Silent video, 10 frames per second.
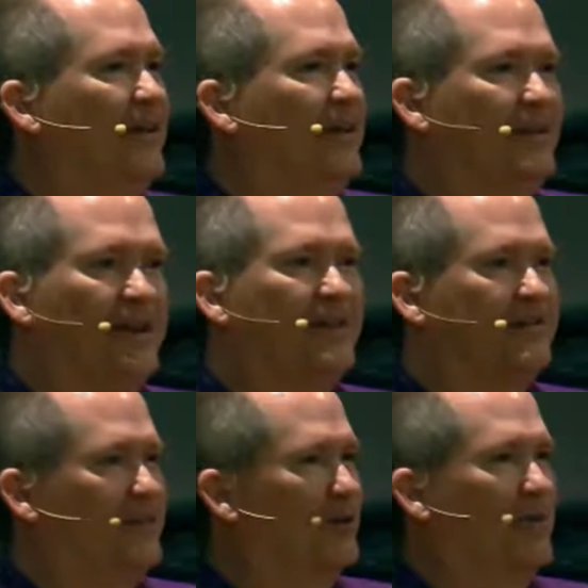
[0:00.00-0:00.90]

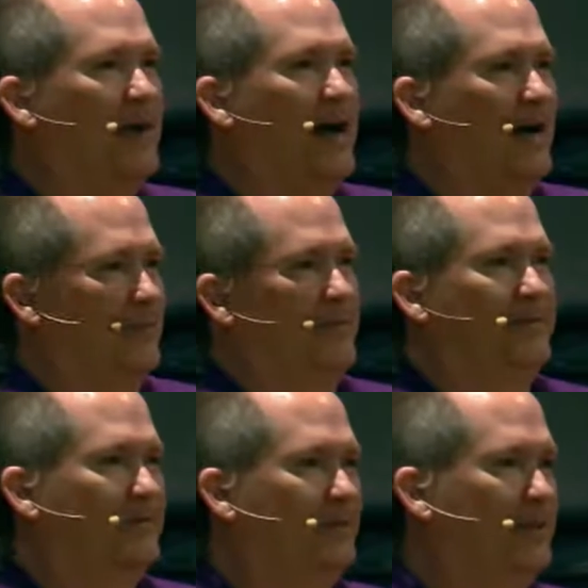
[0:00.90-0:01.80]
Yes, you're a mom.
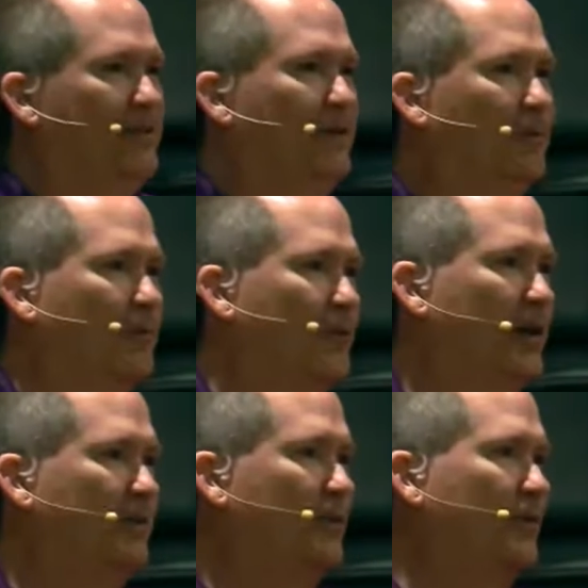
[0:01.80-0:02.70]
We do it. We're
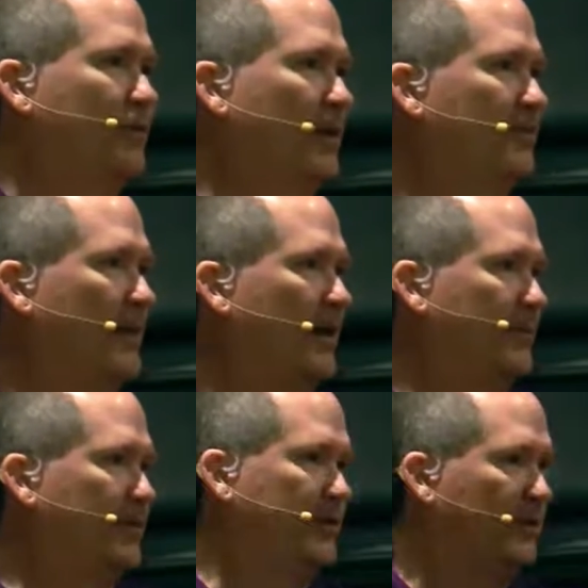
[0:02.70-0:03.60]
afraid of moms.